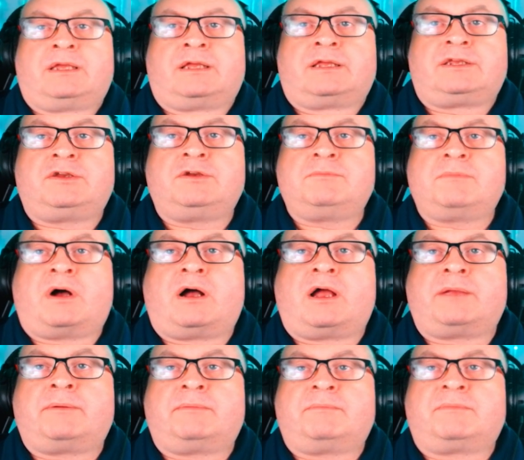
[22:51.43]
you
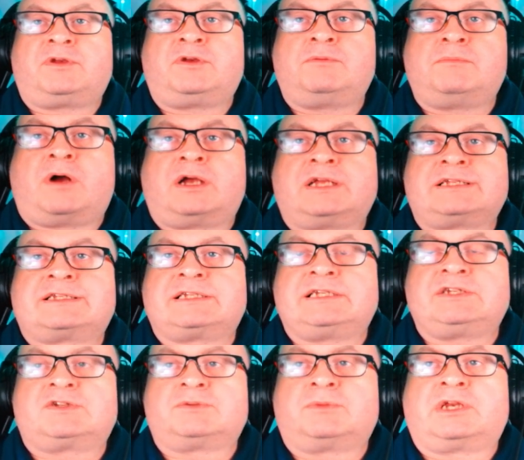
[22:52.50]
might
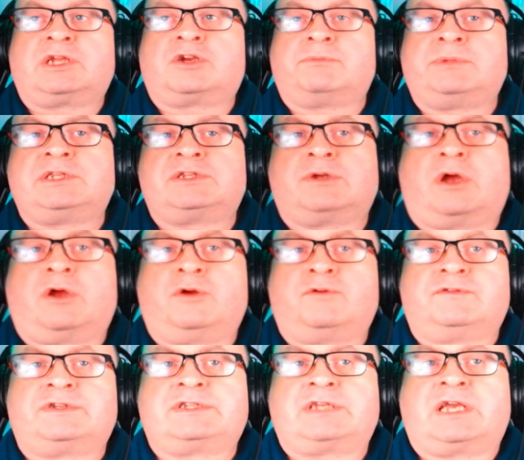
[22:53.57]
see somebody coming to
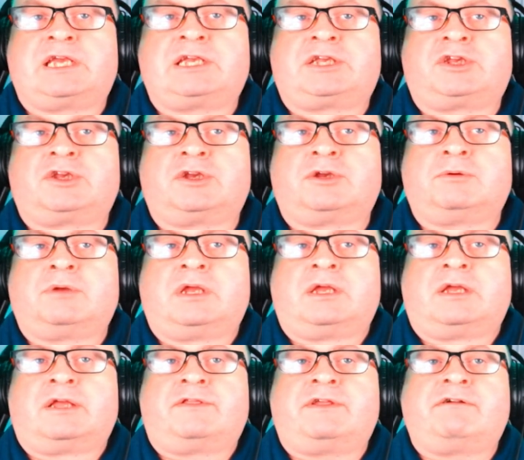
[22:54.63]
overtake you.
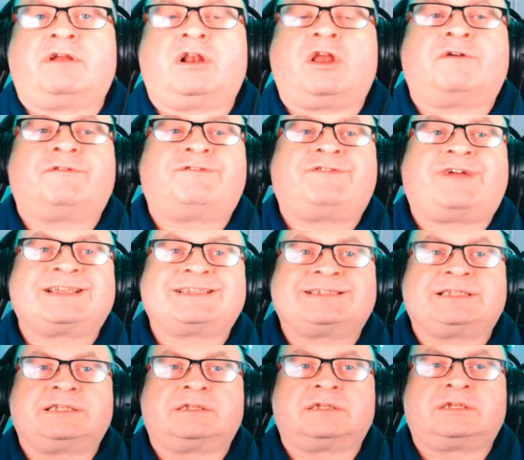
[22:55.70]
They're a lot
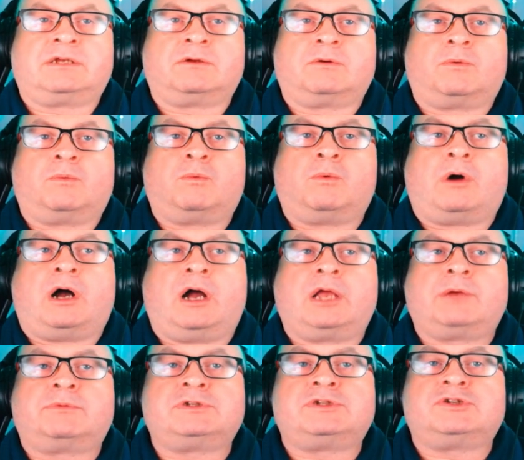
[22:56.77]
faster than you.
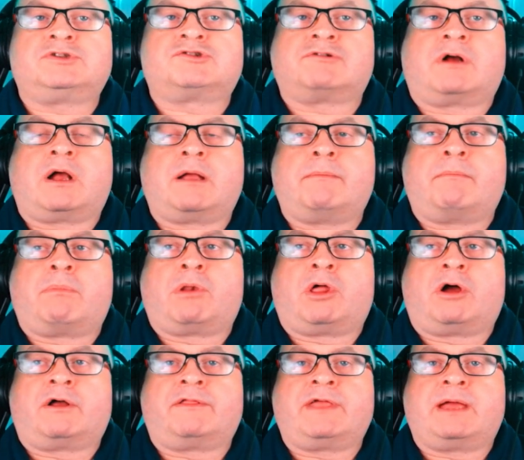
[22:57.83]
Why would you try and
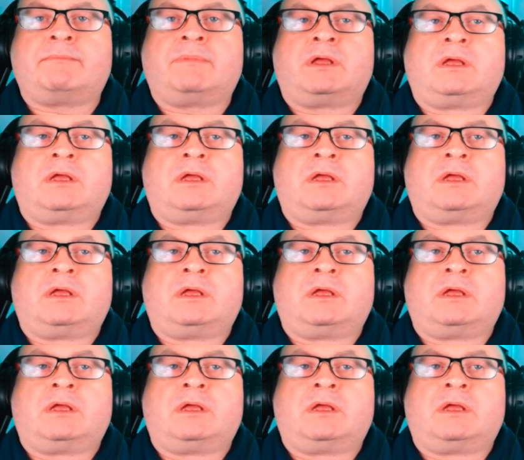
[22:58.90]
block them?